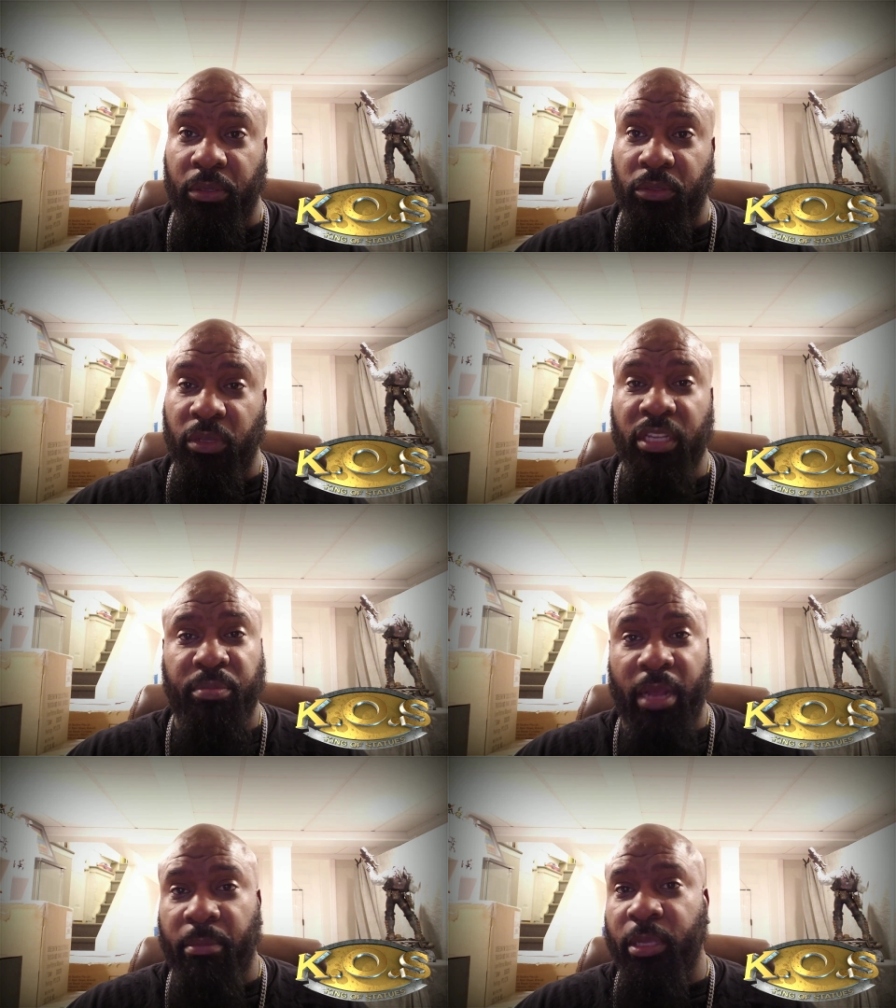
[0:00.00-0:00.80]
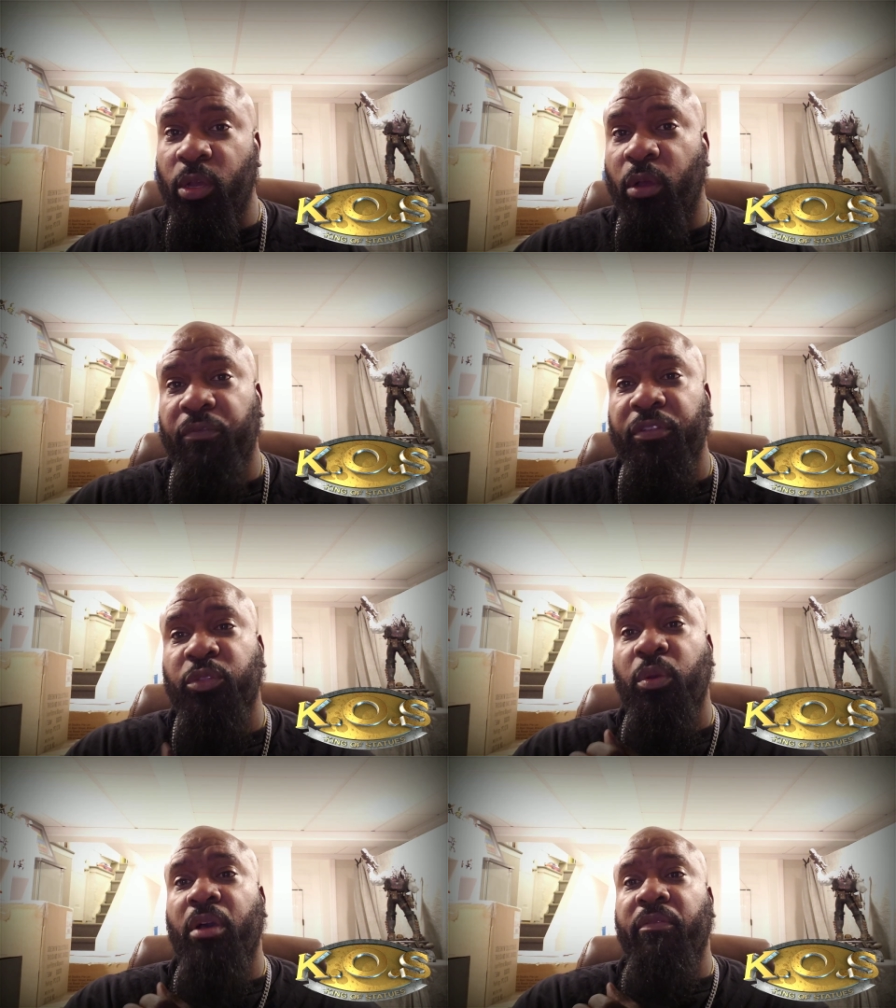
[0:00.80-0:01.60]
So he's probably going for
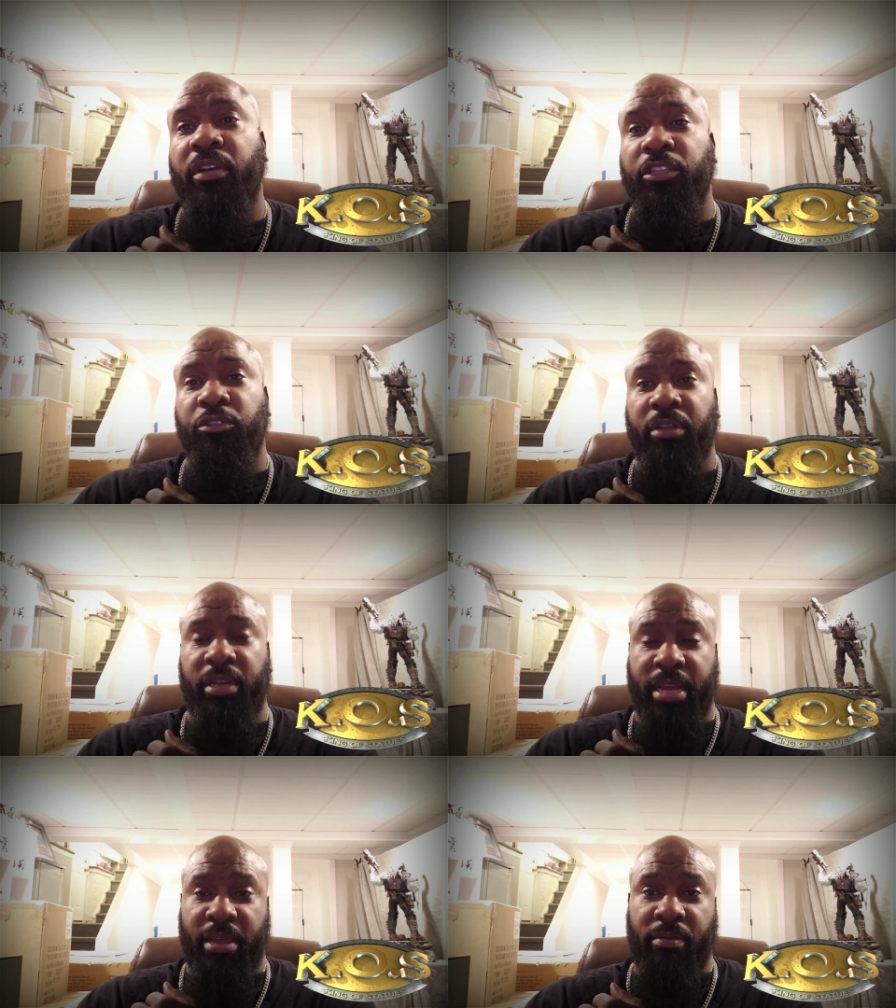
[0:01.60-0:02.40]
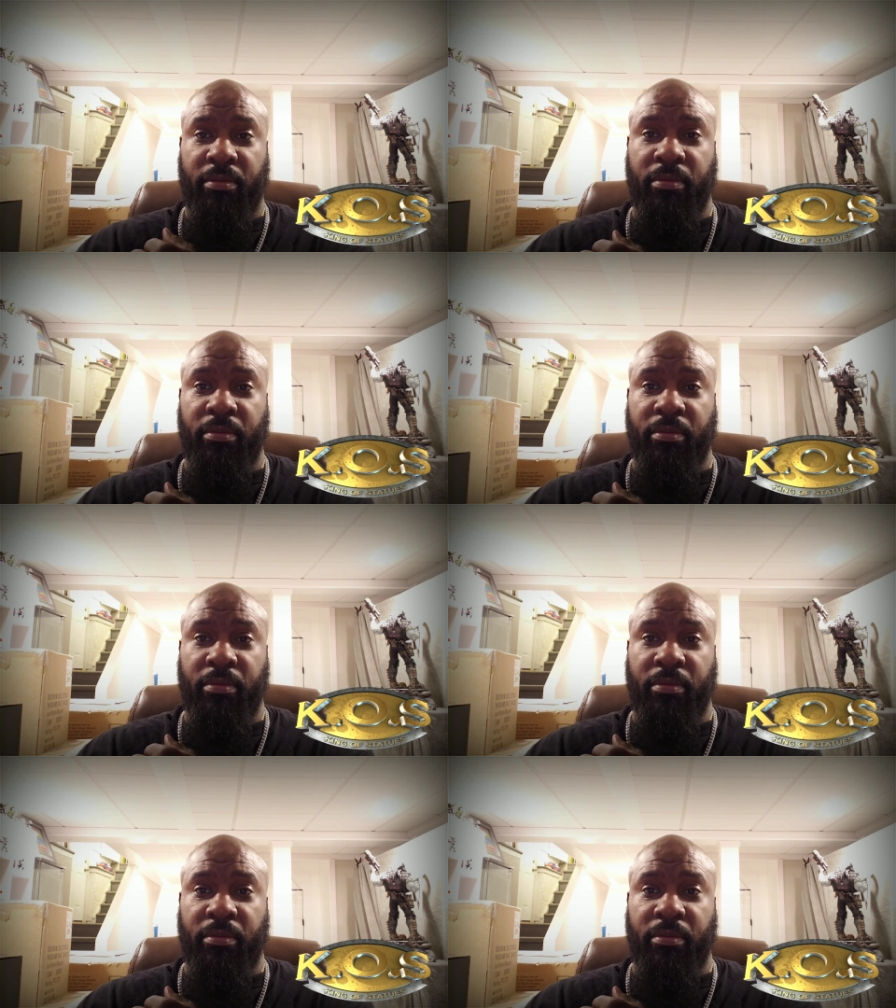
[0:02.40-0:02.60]
$1,200 now.